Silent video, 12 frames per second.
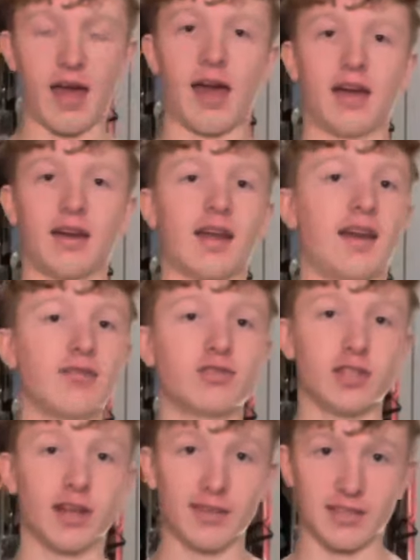and I never
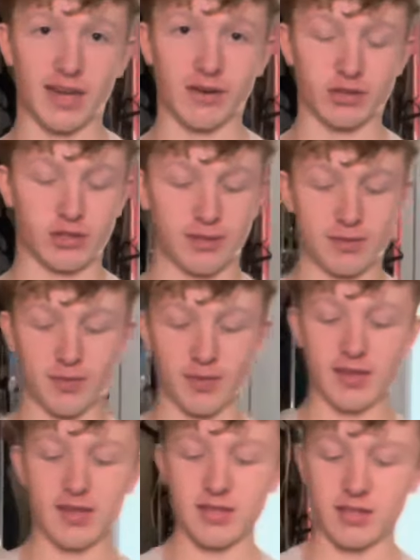tried the sour strips, but
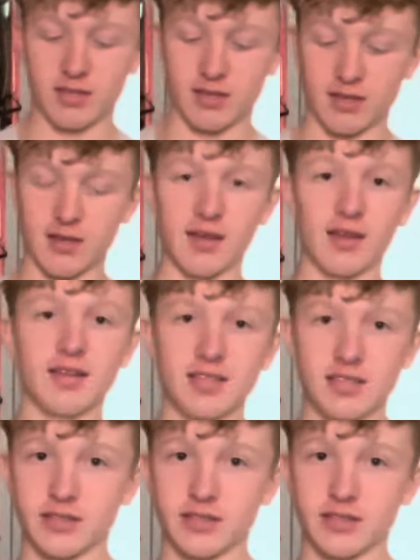this